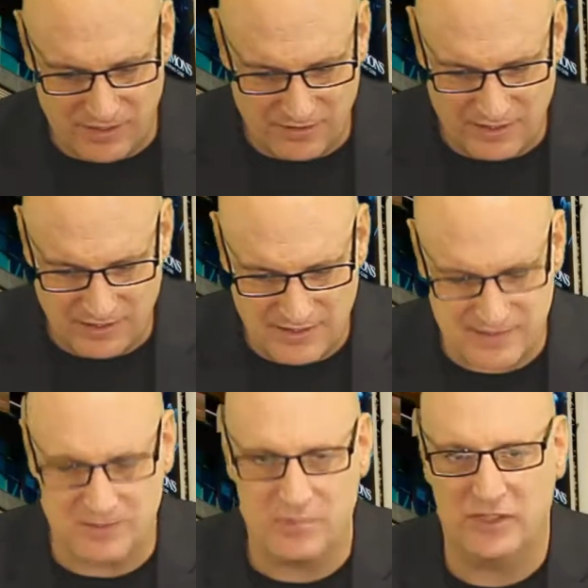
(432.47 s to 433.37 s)
think
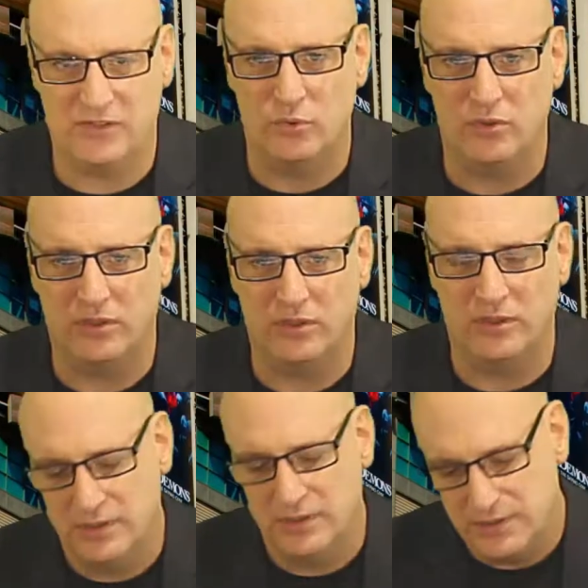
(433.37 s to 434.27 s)
that's a big tool.
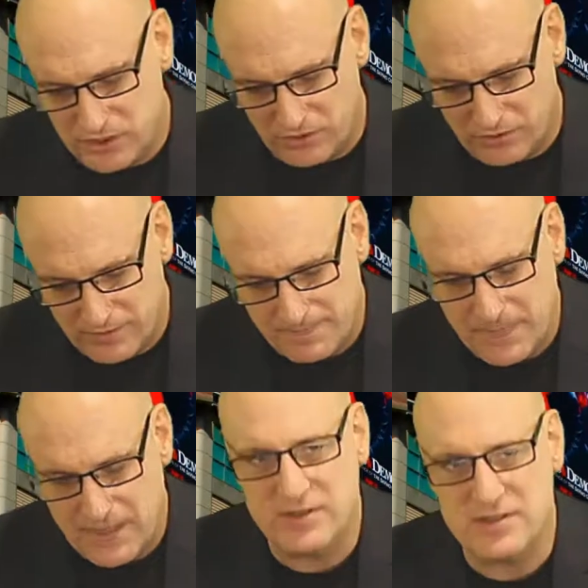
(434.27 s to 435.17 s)
So
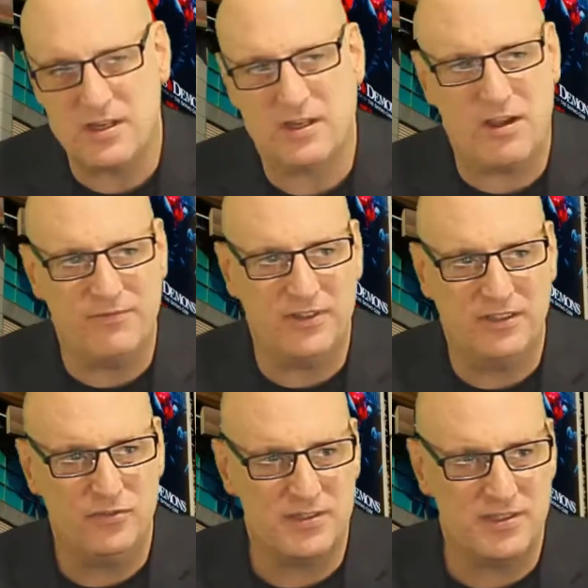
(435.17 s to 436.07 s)
anyways, conflict of
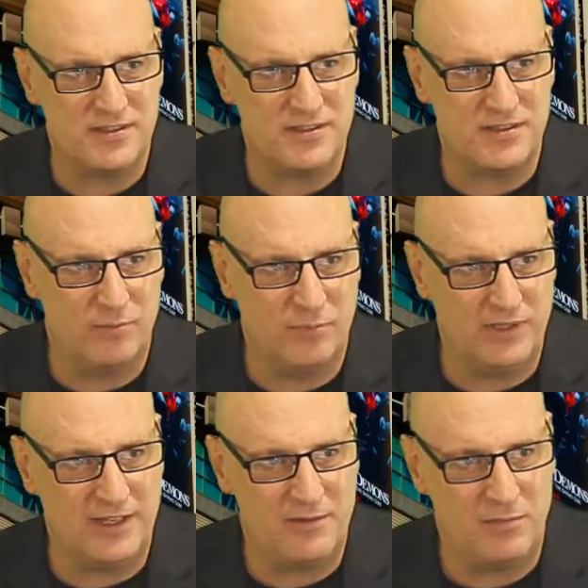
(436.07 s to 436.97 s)
interest, let's not
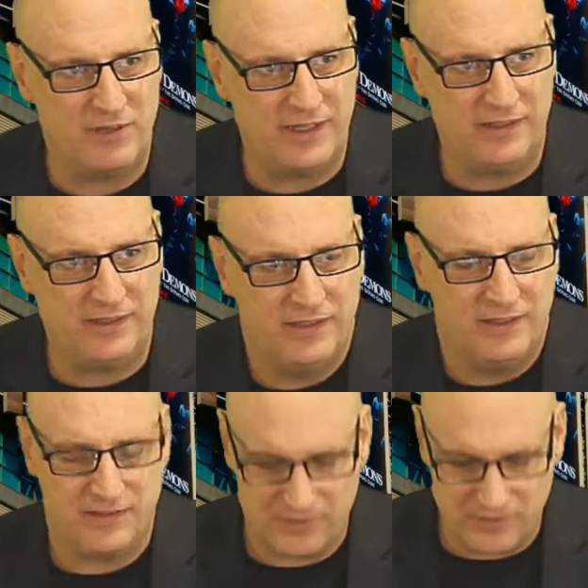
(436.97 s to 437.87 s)
belabor it.
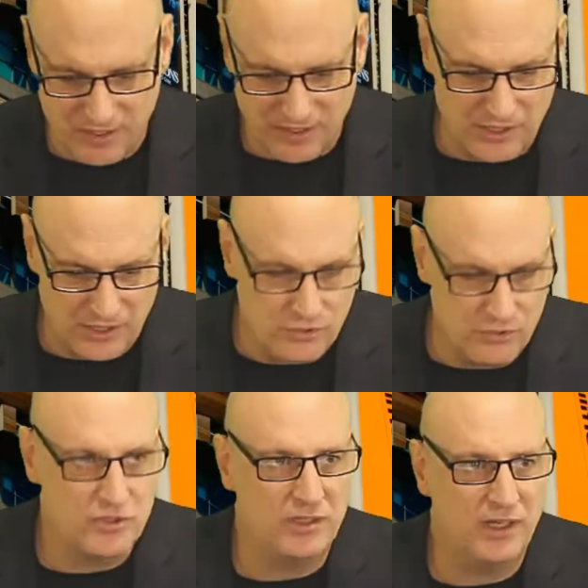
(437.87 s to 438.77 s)
It's not a
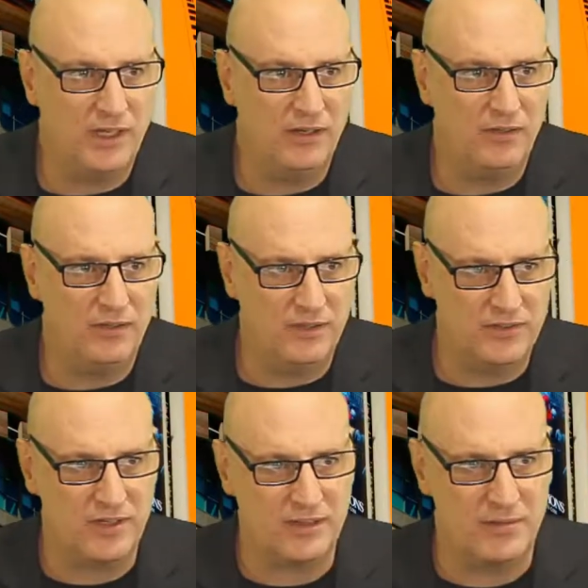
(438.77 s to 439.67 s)
huge,
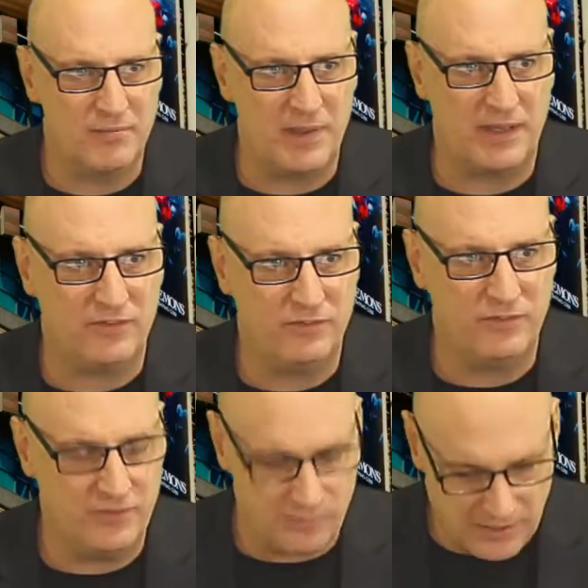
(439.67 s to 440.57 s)
it's not the best
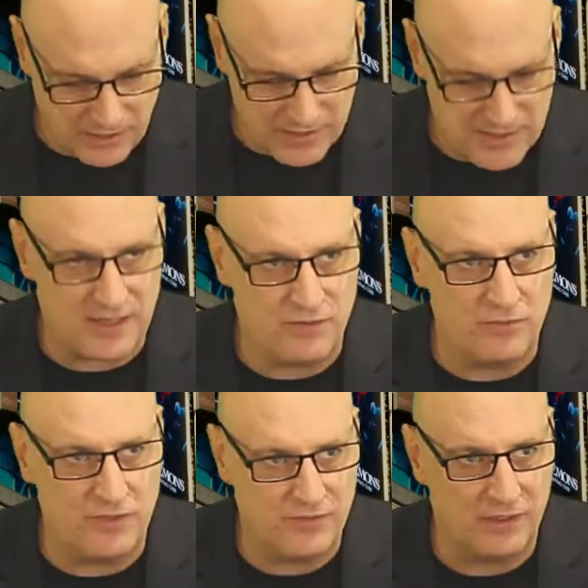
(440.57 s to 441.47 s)
reason, but it is a
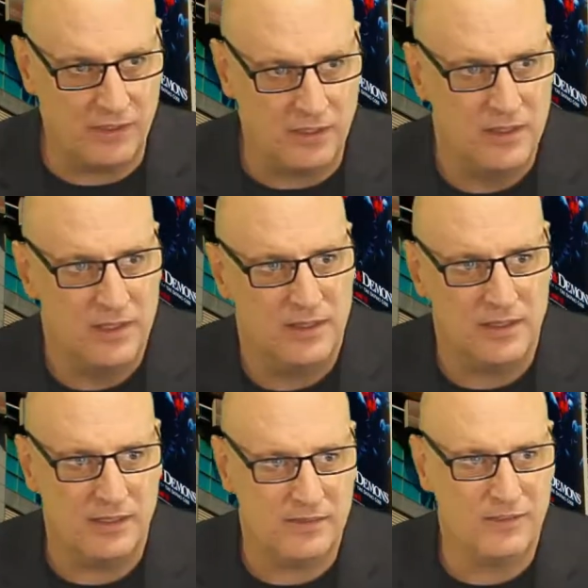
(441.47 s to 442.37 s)
reason
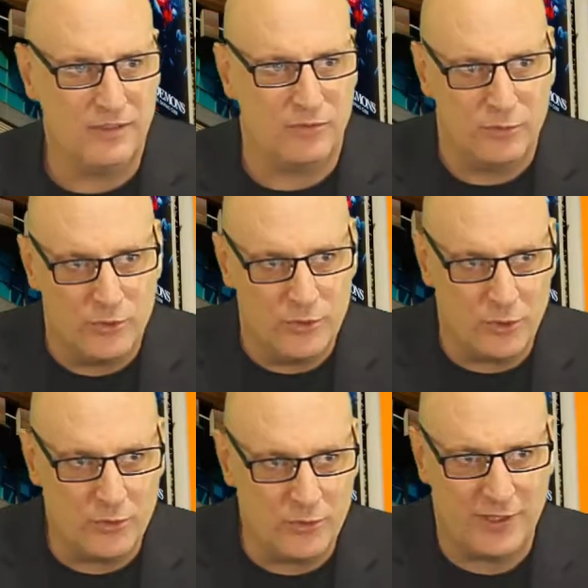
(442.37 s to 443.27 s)
that
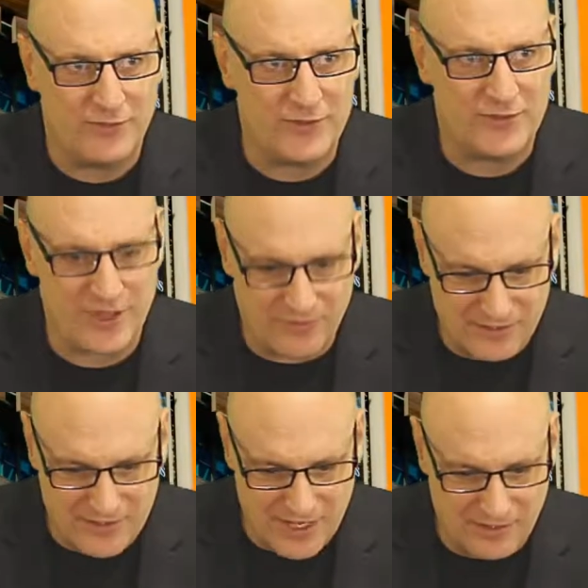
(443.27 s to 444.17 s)
you're doing it for yourself.
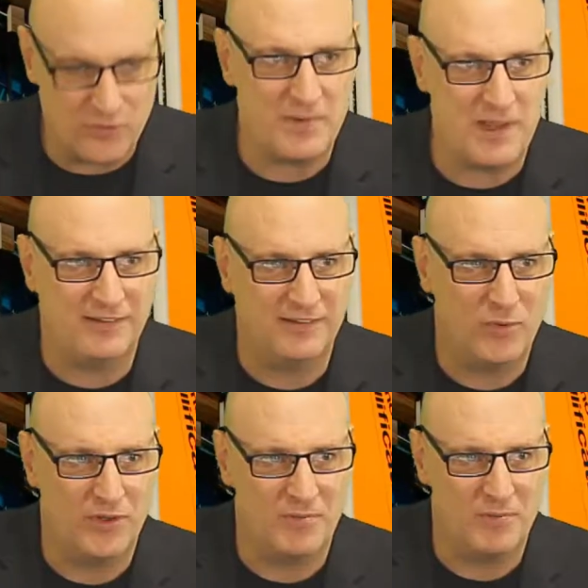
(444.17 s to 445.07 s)
It kind of goes back to
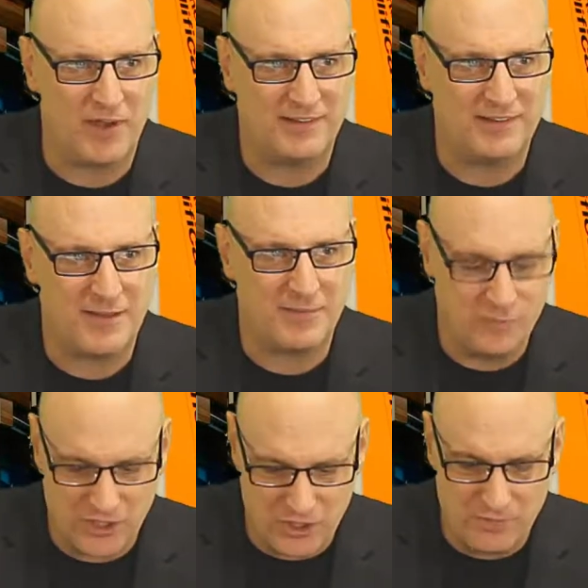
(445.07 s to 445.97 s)
number one. The buck stops
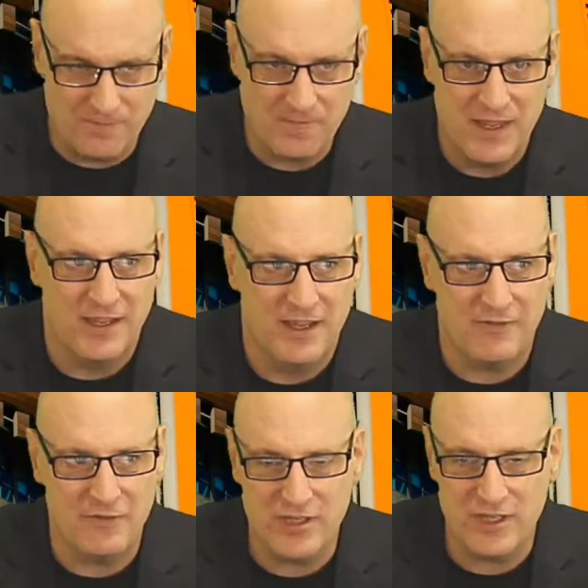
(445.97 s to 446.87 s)
with you. If
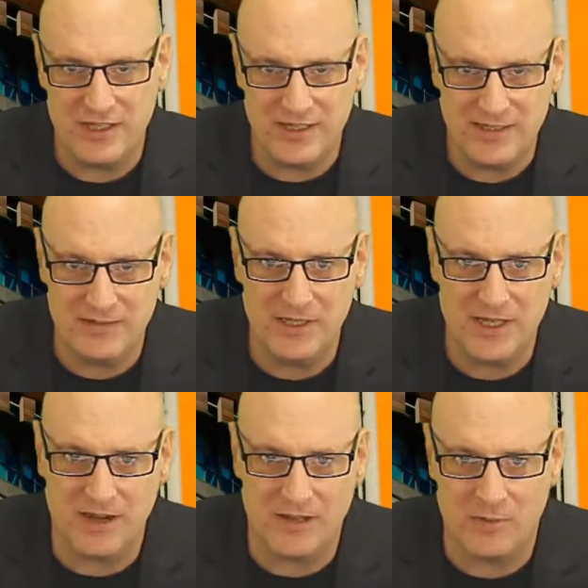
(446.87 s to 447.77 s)
you think you need to be
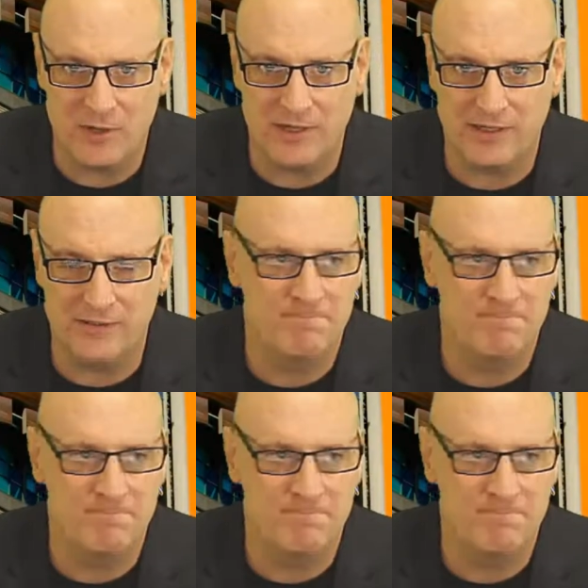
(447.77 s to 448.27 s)
out of the market,